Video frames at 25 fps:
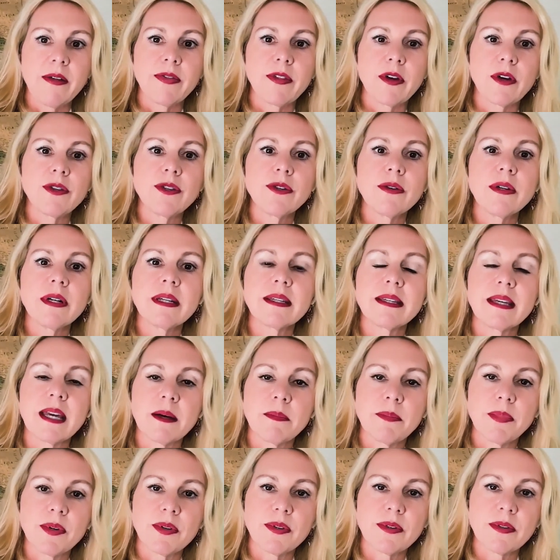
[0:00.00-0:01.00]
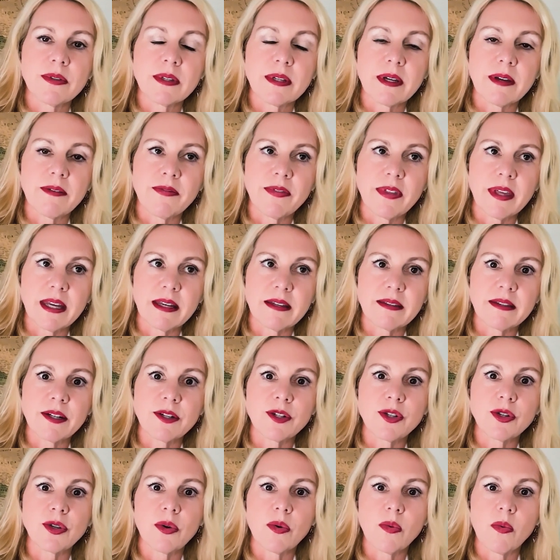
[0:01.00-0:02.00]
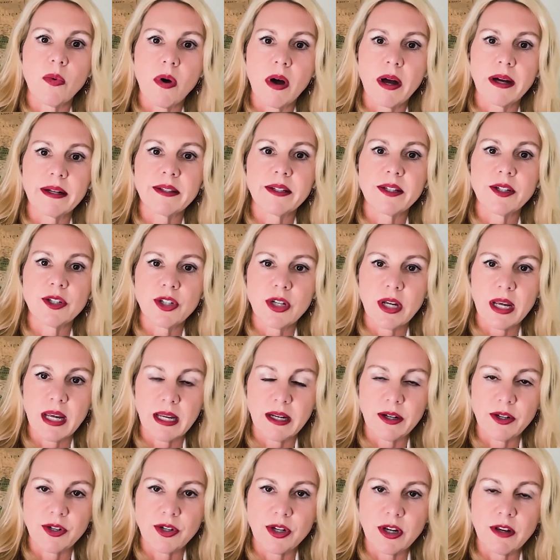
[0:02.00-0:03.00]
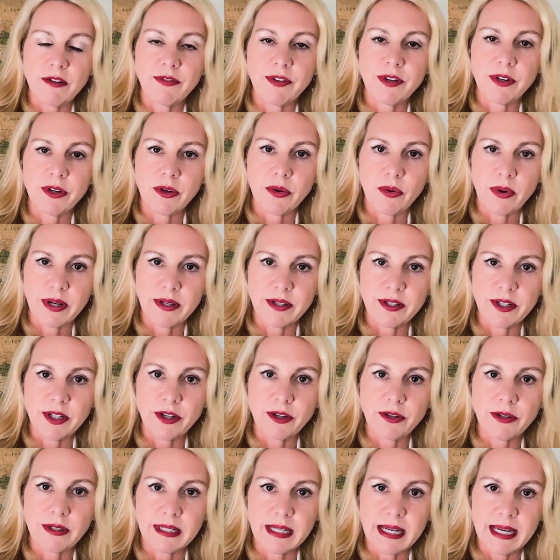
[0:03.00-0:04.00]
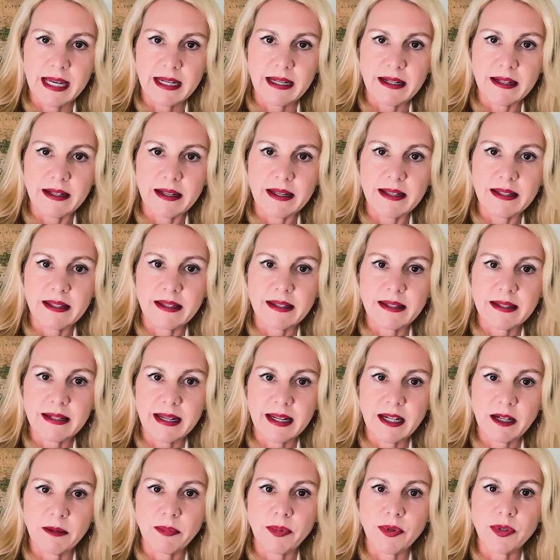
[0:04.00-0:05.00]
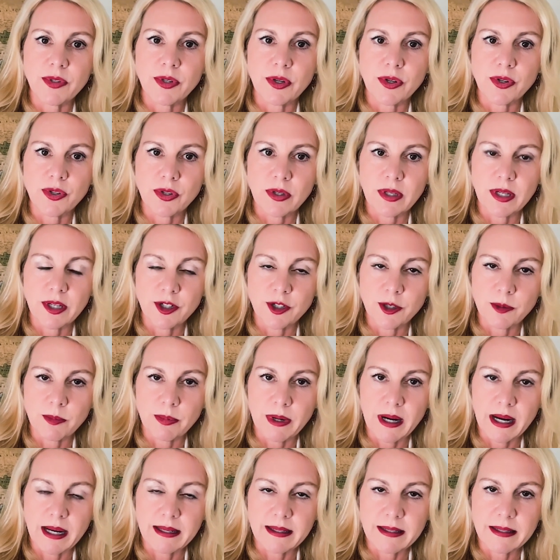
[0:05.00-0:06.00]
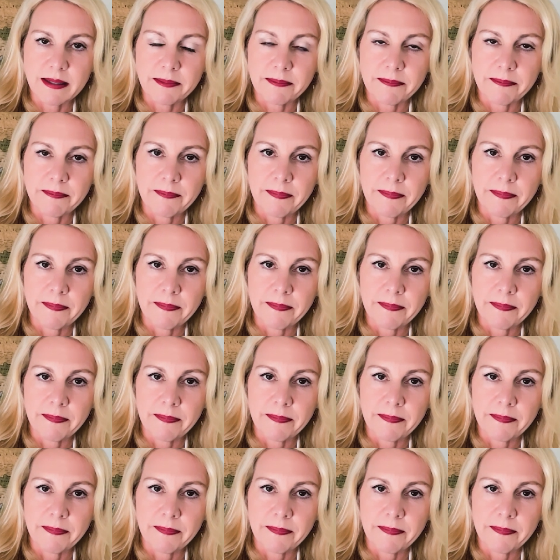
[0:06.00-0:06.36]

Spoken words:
Those are examples of things that you'll want to change if you're going to create a sustainable social enterprise.